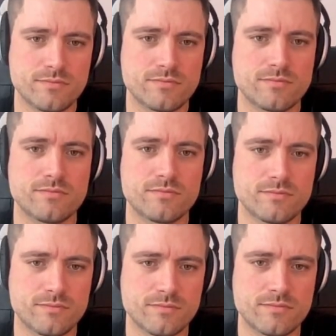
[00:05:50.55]

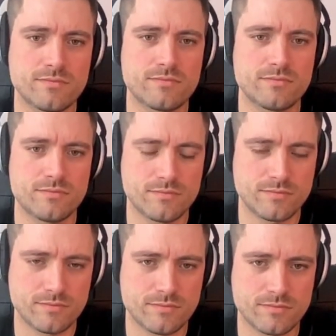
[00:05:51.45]

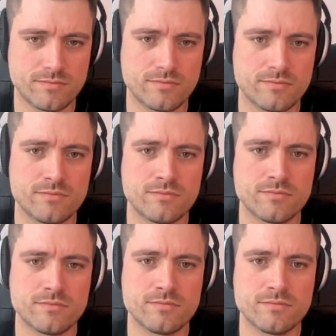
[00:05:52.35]

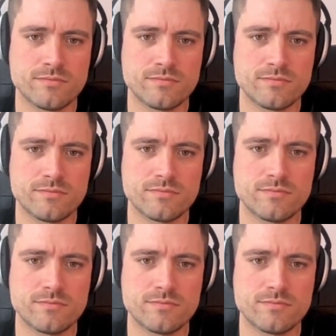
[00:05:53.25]
(not speaking)